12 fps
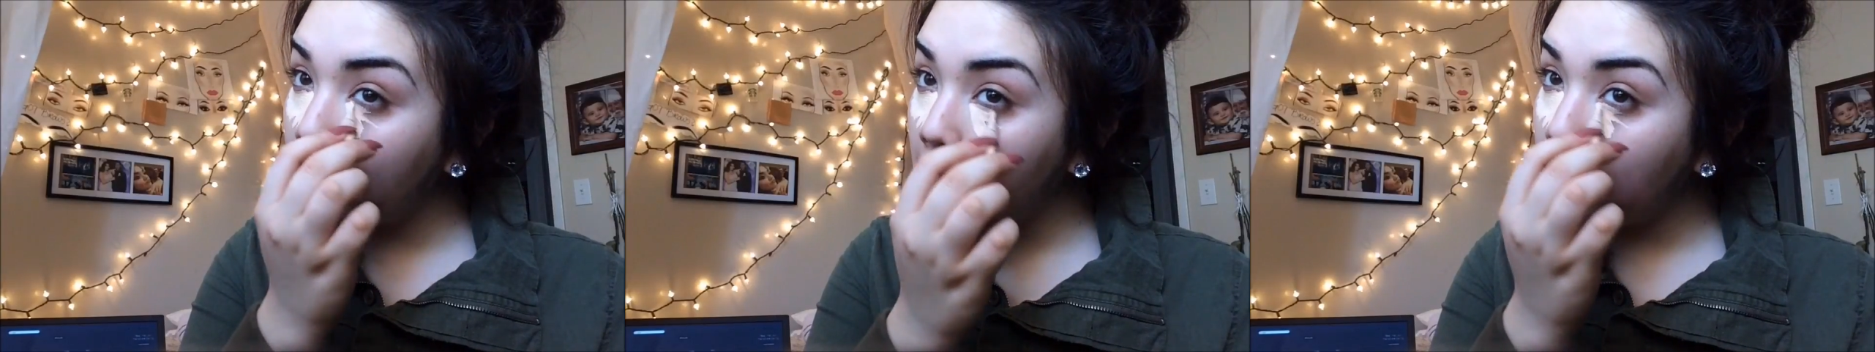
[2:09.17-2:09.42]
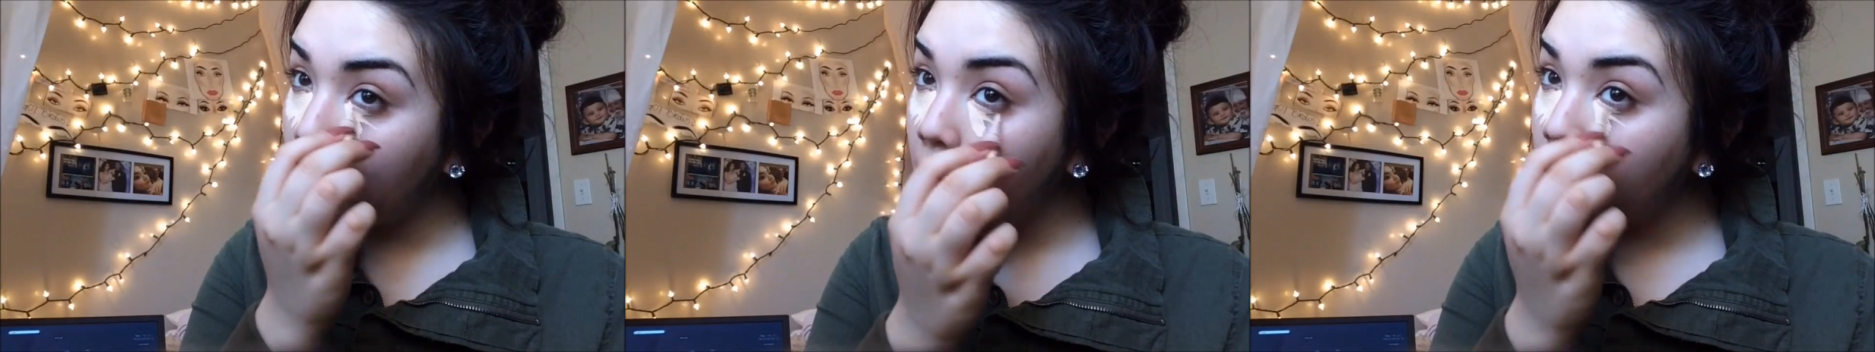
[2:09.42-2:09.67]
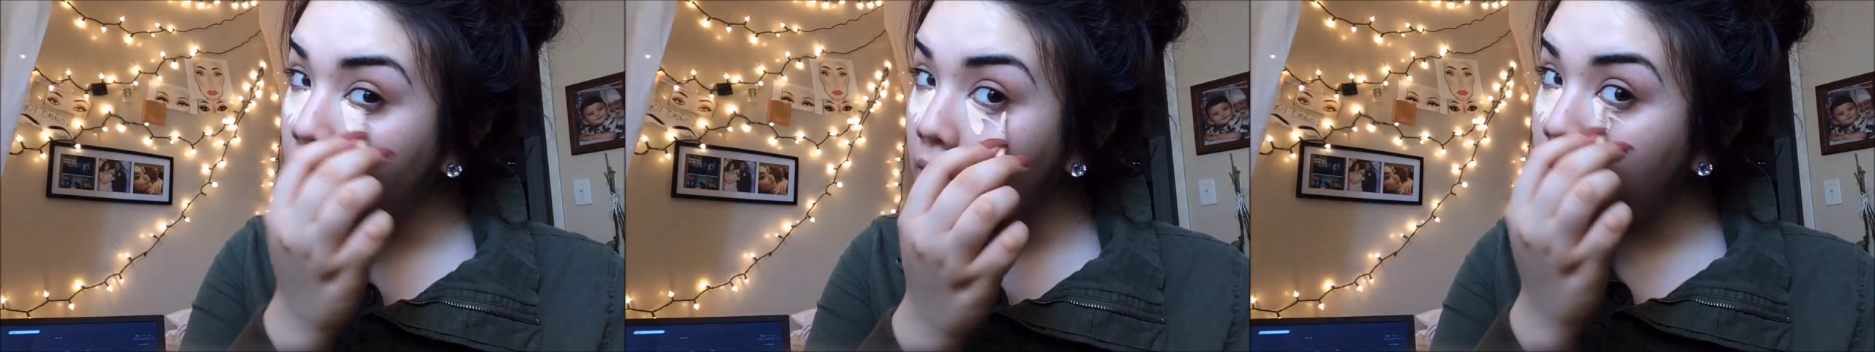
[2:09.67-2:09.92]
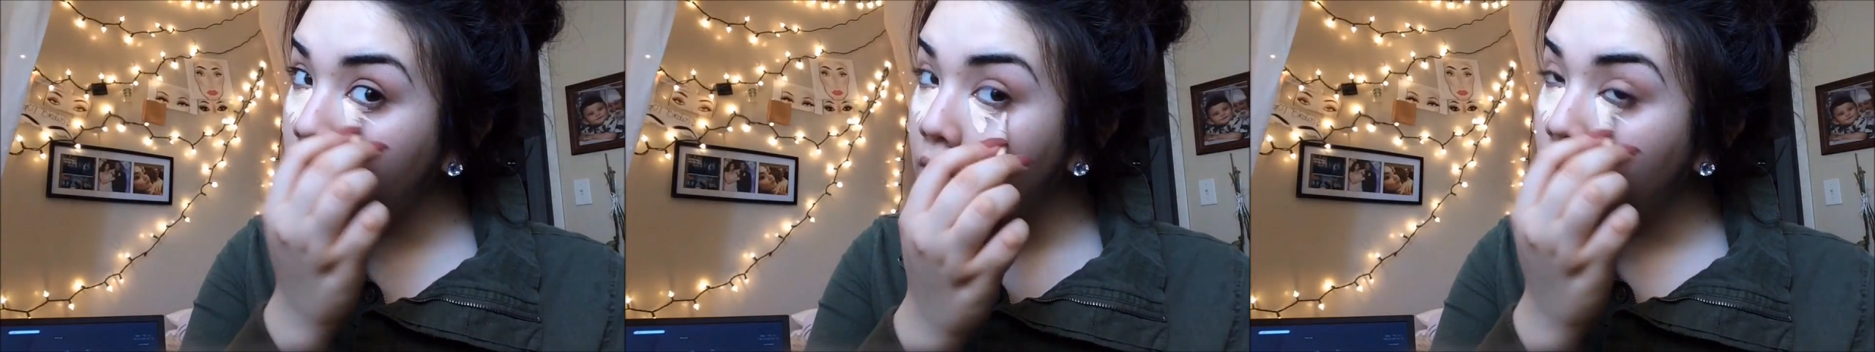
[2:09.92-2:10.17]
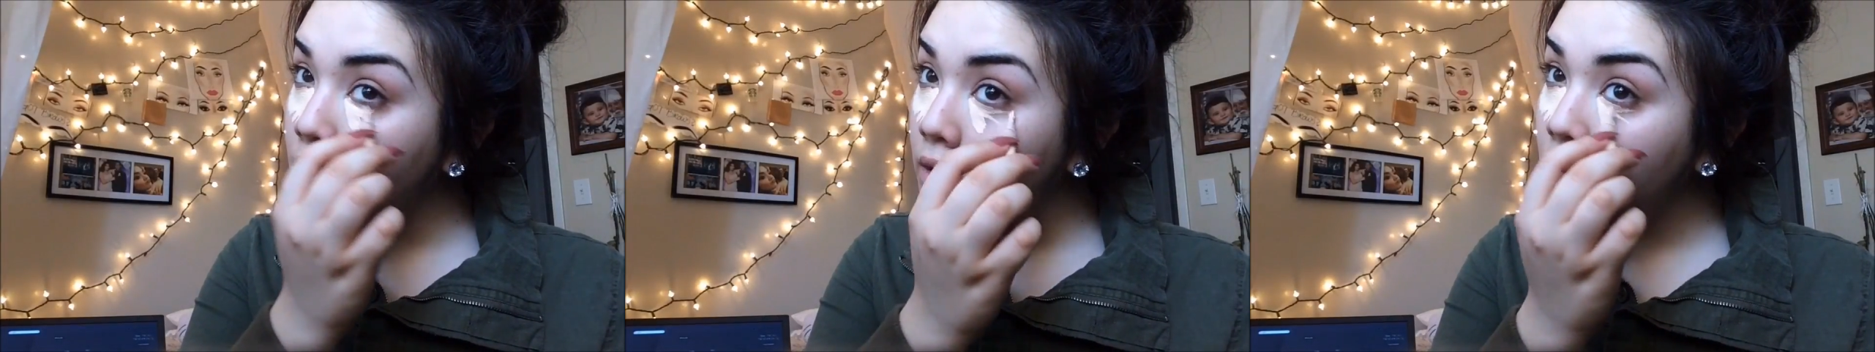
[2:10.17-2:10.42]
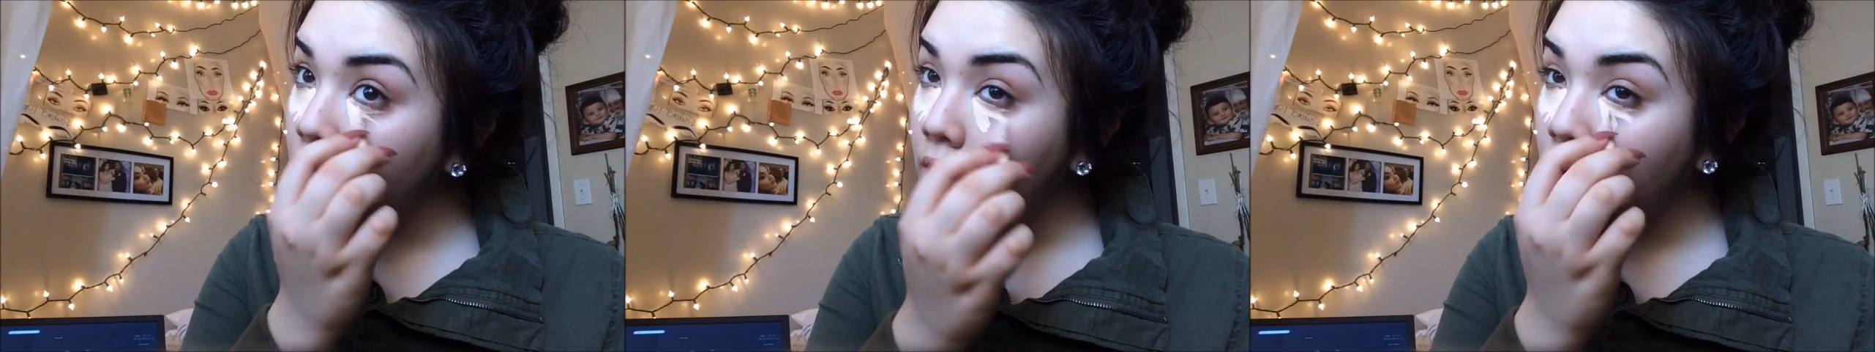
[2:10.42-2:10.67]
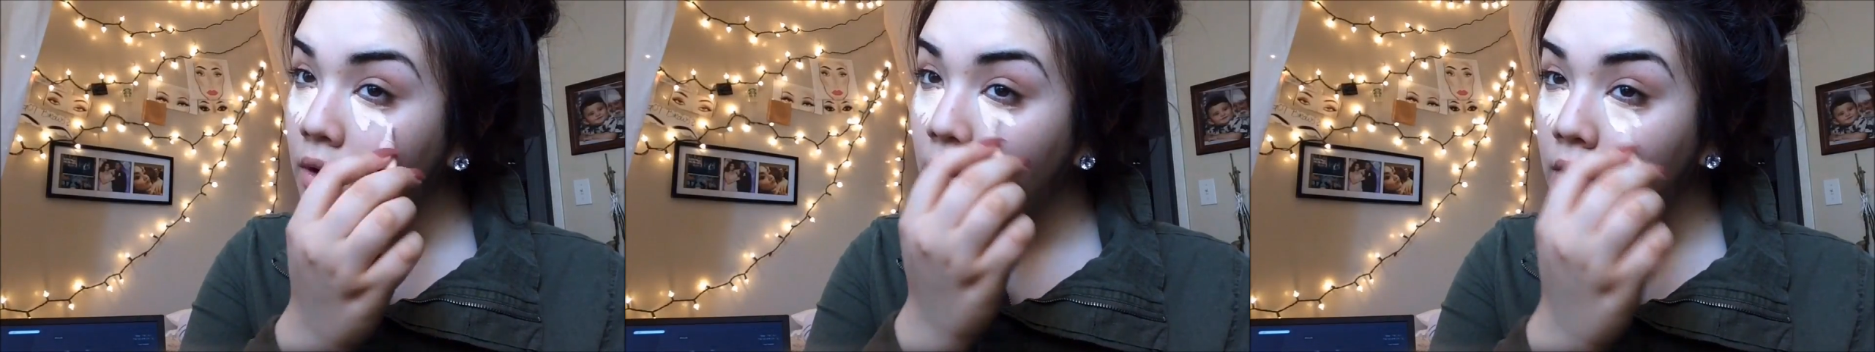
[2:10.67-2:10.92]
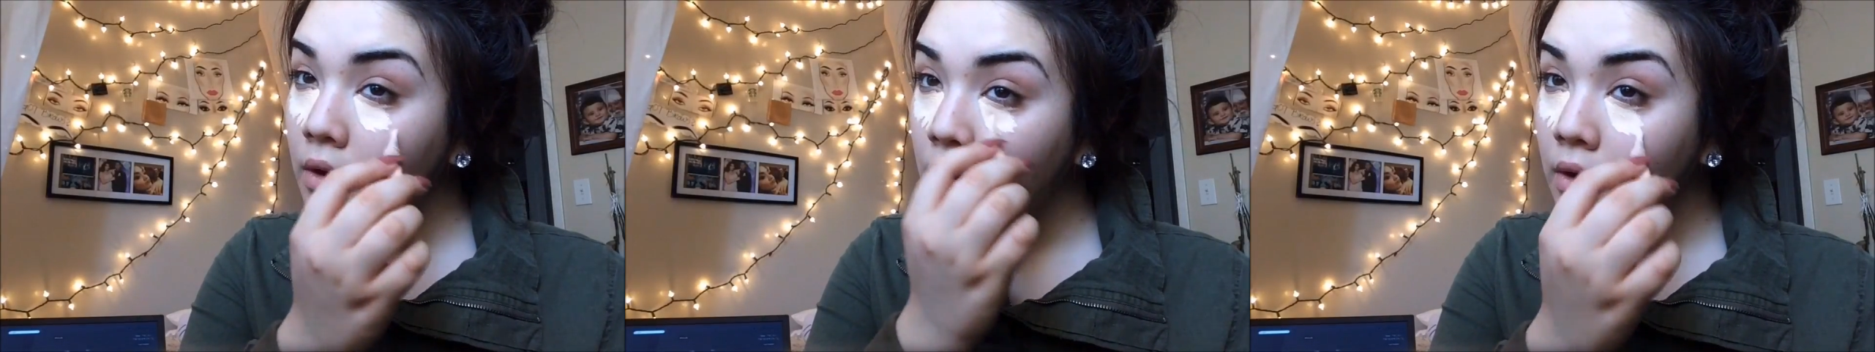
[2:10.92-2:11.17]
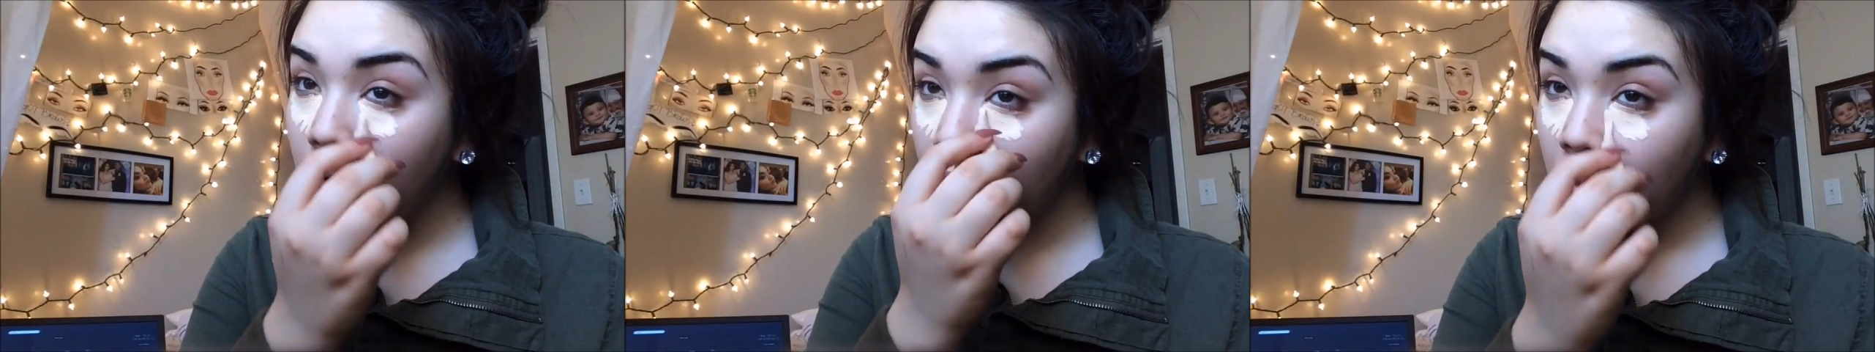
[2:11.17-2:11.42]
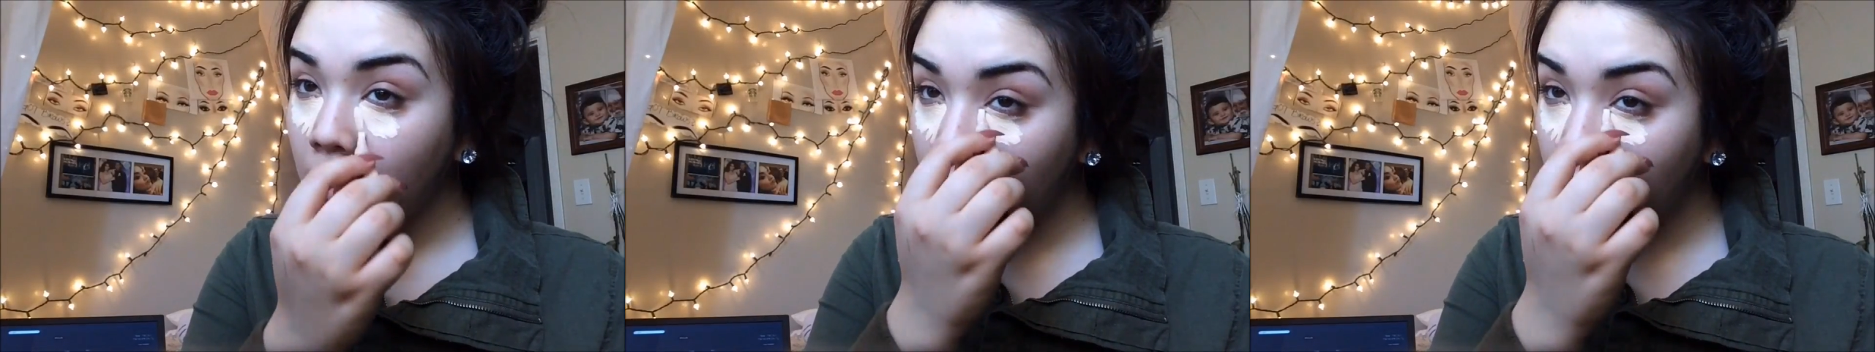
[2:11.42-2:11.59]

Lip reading: And I usually do this before I put on like